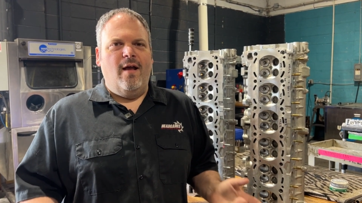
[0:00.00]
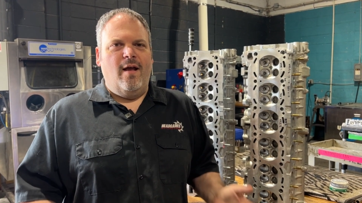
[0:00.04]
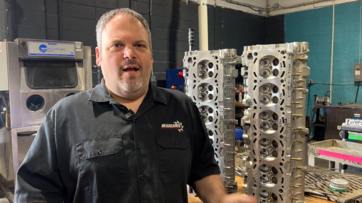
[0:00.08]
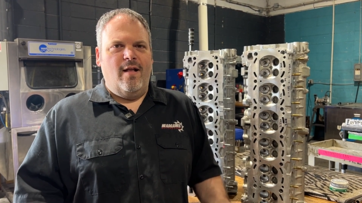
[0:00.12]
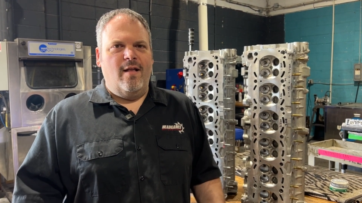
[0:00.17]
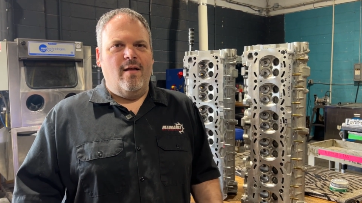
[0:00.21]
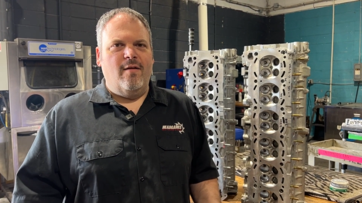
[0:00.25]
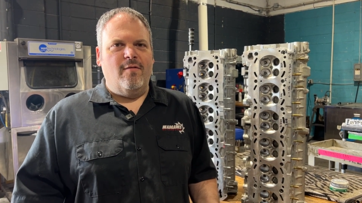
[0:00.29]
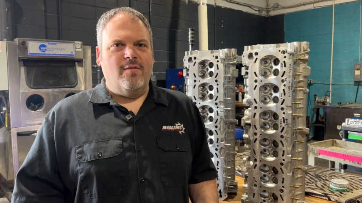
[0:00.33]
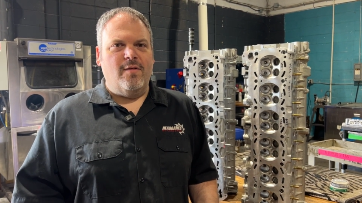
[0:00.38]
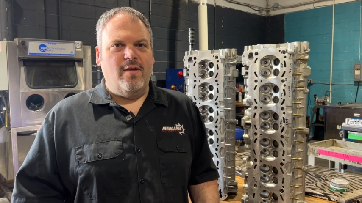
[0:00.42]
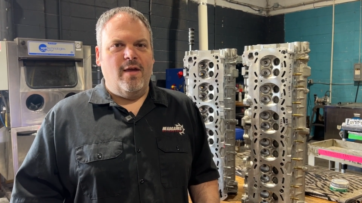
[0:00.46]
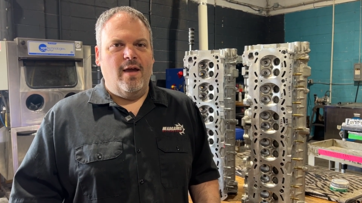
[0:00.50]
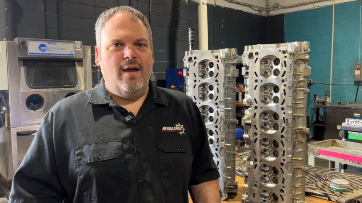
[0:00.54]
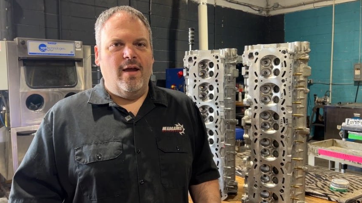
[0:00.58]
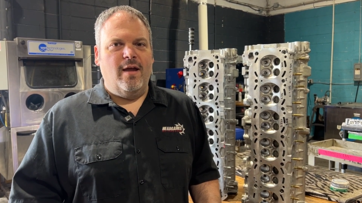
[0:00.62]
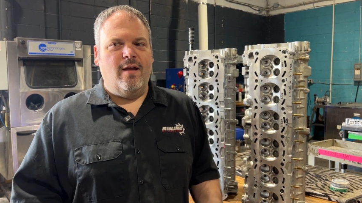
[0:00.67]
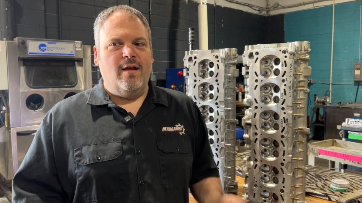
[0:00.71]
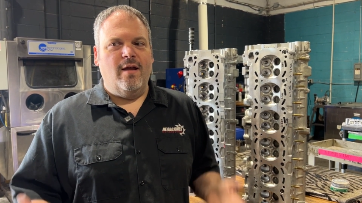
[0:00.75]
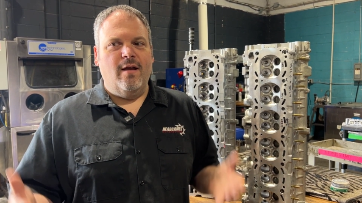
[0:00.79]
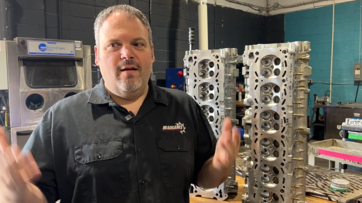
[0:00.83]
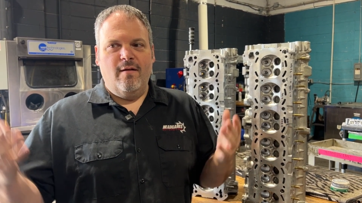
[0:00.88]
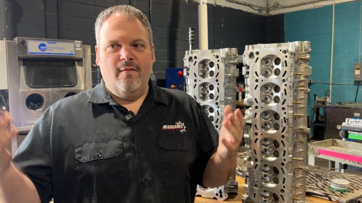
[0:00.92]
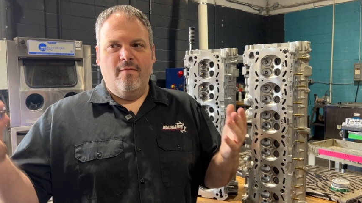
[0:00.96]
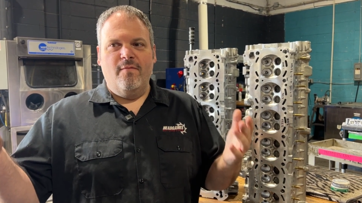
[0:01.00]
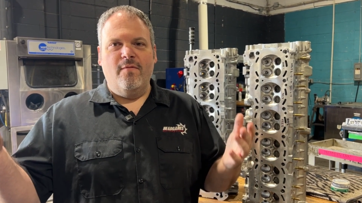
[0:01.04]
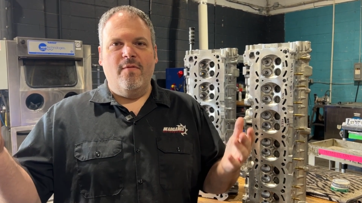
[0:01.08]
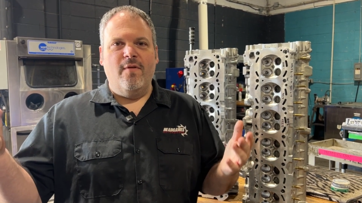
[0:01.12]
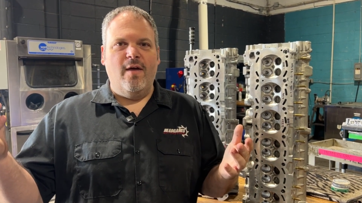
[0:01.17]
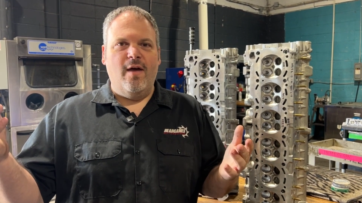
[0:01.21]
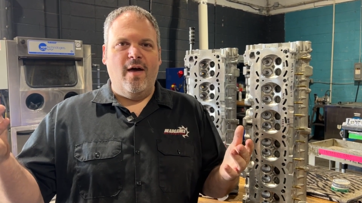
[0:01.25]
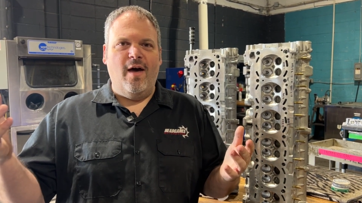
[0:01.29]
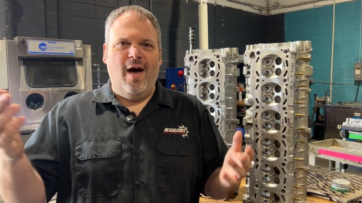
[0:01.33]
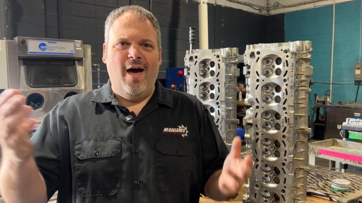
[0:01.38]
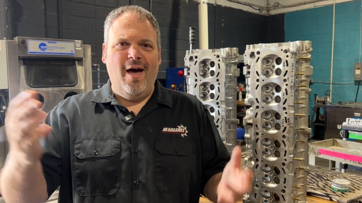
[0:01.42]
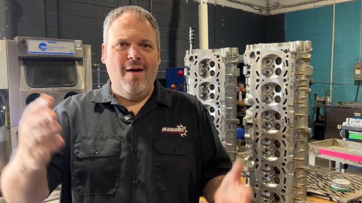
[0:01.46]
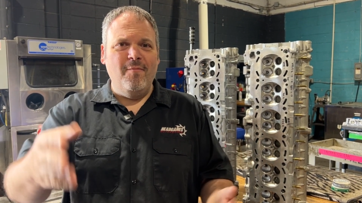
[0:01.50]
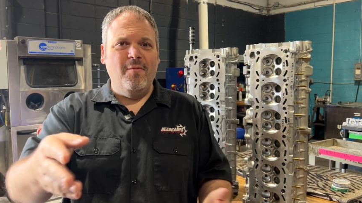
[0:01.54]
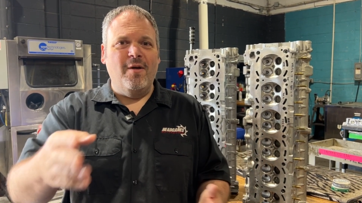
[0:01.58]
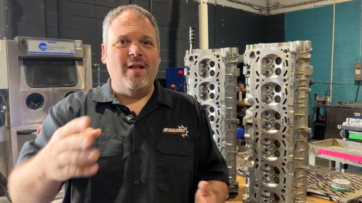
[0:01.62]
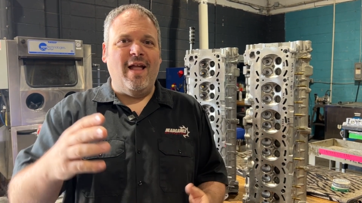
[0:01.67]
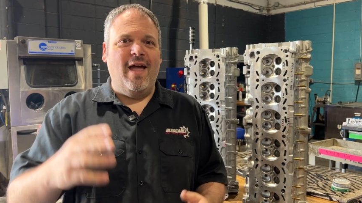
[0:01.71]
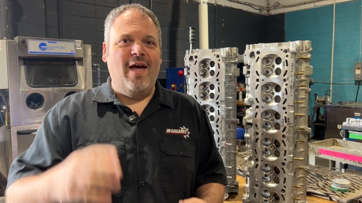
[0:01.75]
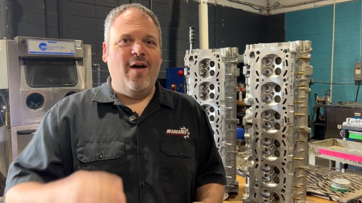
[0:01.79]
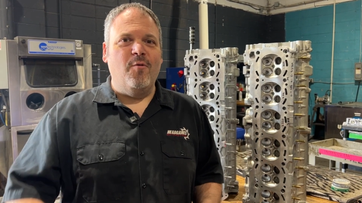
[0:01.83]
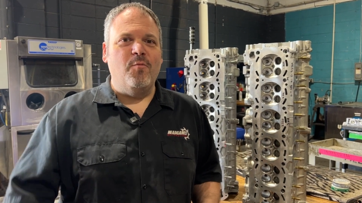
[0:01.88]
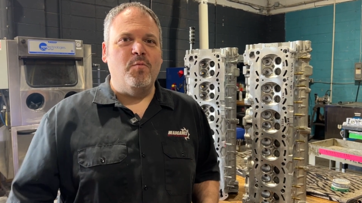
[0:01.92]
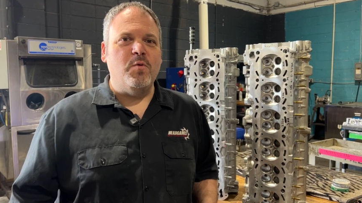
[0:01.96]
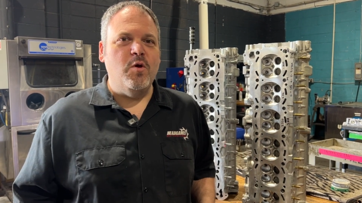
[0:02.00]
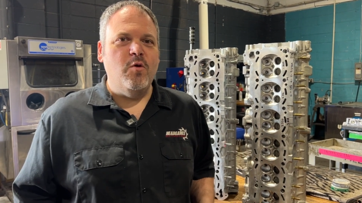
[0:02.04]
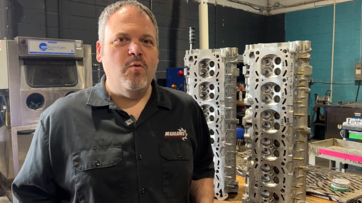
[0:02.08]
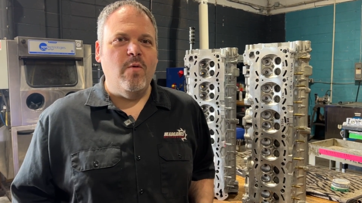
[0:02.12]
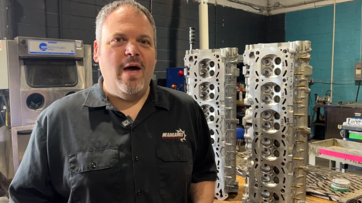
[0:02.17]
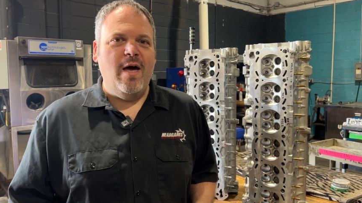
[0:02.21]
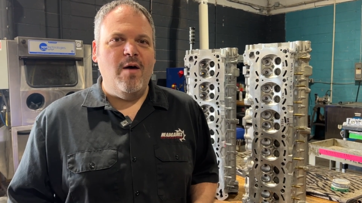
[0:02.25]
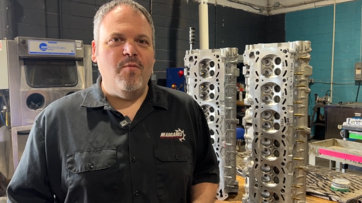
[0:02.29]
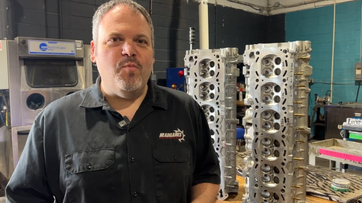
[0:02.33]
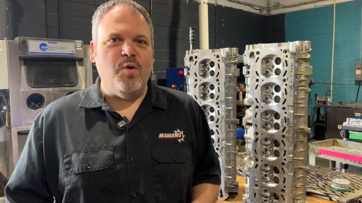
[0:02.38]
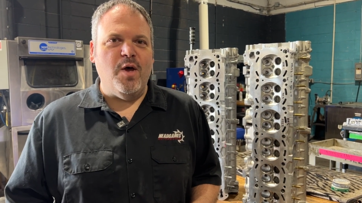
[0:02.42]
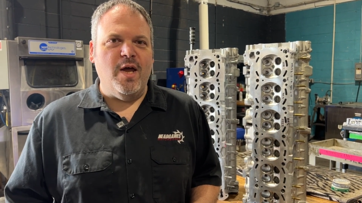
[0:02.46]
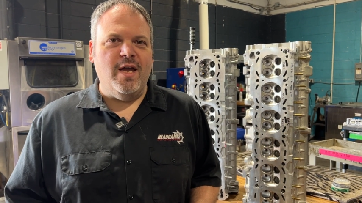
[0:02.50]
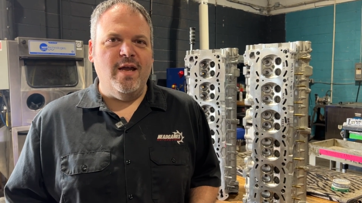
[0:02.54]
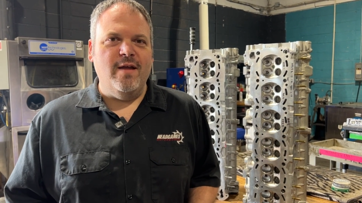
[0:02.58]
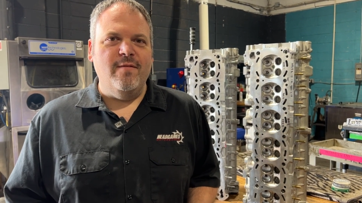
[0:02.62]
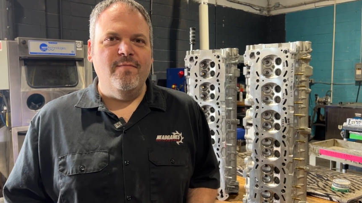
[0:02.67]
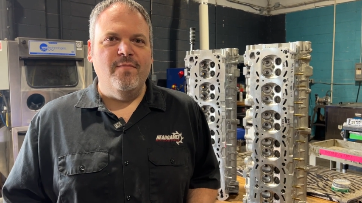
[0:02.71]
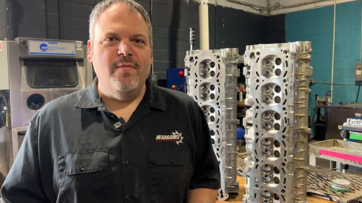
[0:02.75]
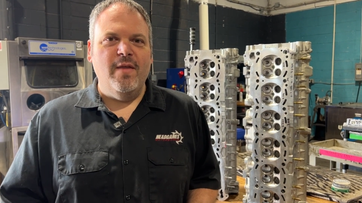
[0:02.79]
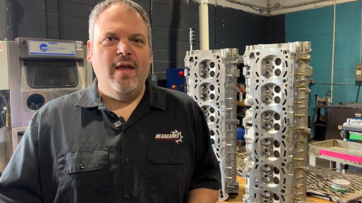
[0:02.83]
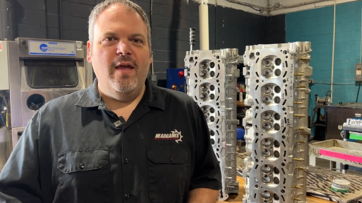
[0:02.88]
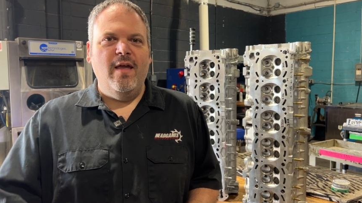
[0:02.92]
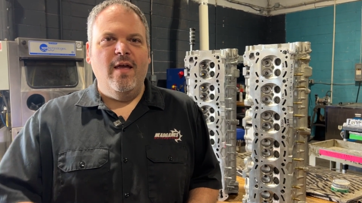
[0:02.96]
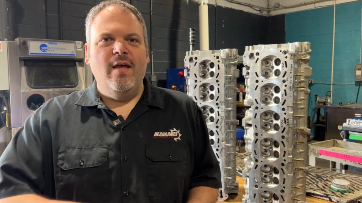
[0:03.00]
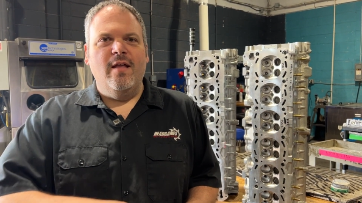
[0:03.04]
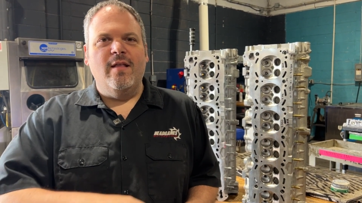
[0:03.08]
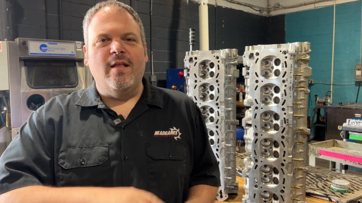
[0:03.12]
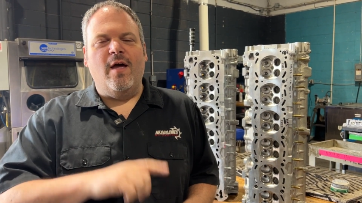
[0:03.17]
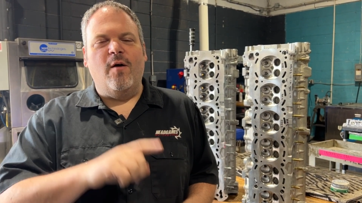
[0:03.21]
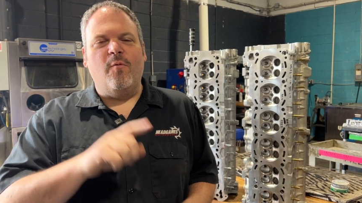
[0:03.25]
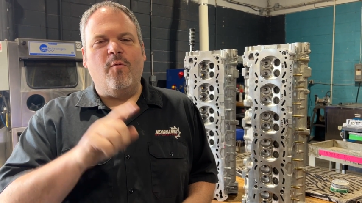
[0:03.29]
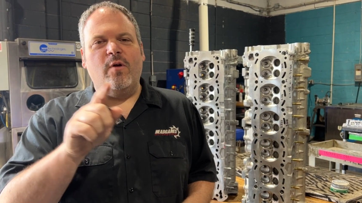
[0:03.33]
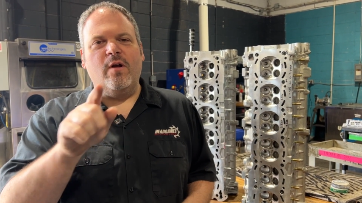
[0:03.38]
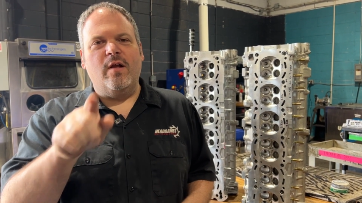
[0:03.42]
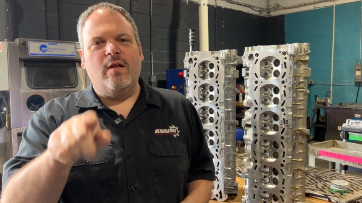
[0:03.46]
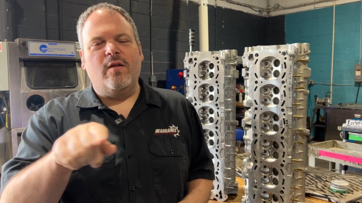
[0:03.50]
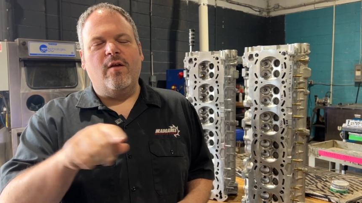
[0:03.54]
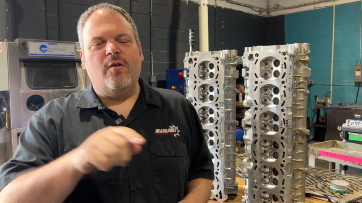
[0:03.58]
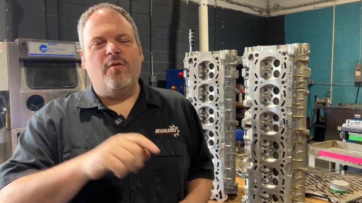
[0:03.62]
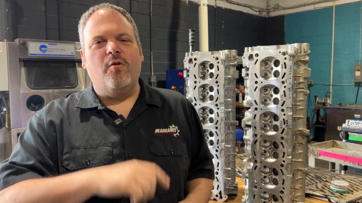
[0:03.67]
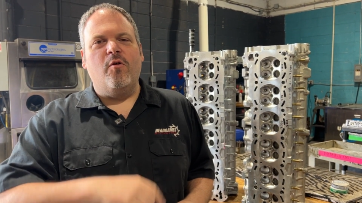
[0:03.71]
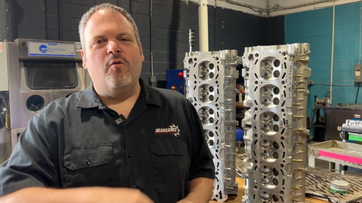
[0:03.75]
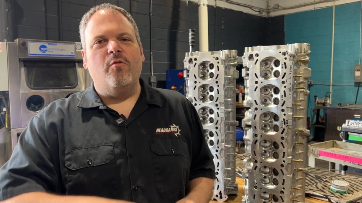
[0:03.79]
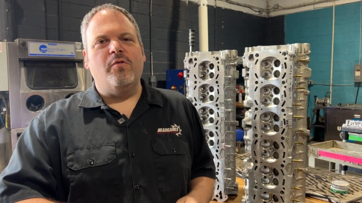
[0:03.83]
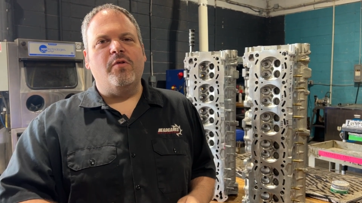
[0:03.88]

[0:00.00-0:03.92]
And I was like, I'm gonna help you out, buddy. Now we're gonna tell the whole